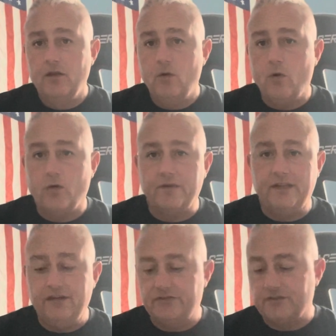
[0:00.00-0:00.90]
on
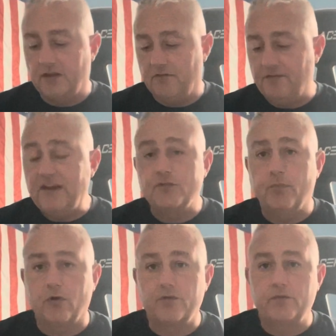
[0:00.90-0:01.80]
these
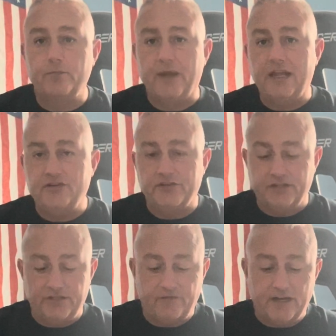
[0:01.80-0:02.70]
Facebook pages,
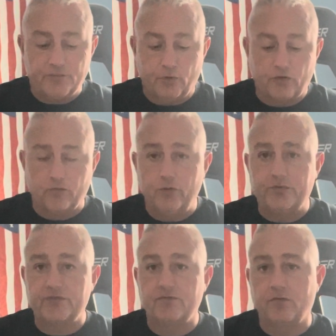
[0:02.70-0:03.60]
these Facebook
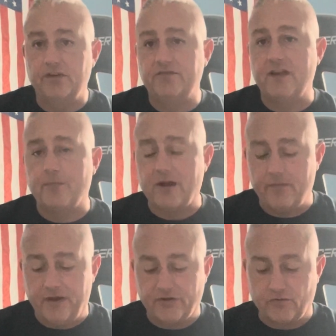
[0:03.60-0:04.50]
groups for these Vampire the
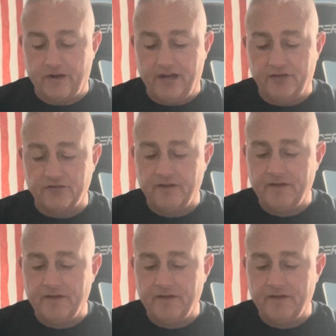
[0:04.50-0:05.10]
Masquerades,